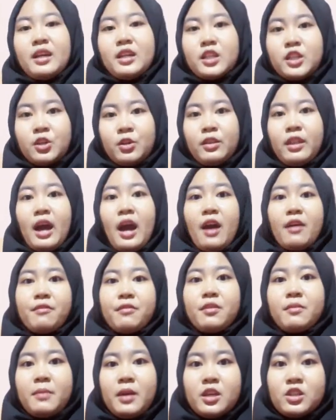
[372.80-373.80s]
Good
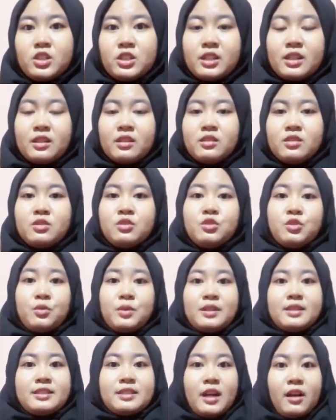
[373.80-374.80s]
affirmations
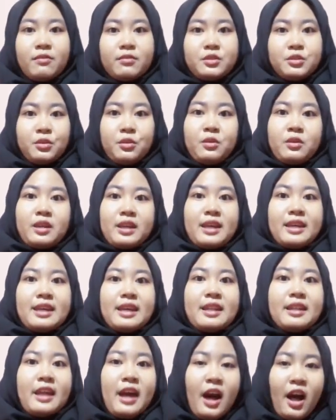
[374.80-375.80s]
during self-talk
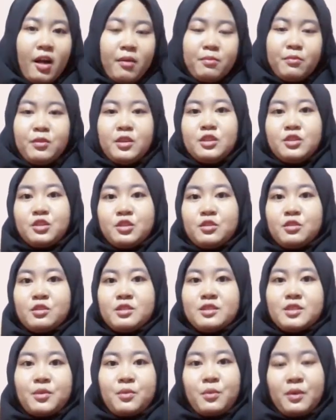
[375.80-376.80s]
can help reduce
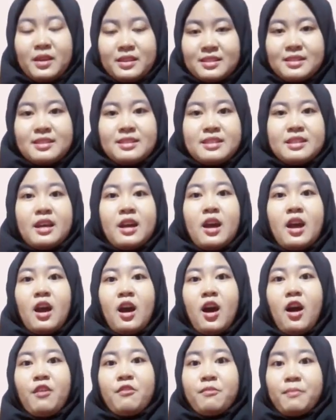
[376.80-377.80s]
the risks
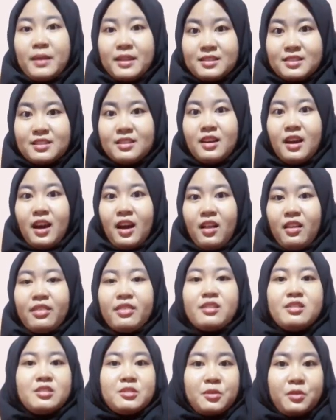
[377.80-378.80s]
of mental health
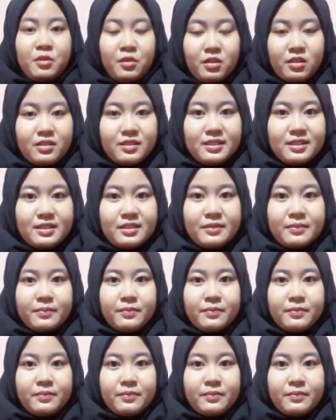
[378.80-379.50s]
disorders.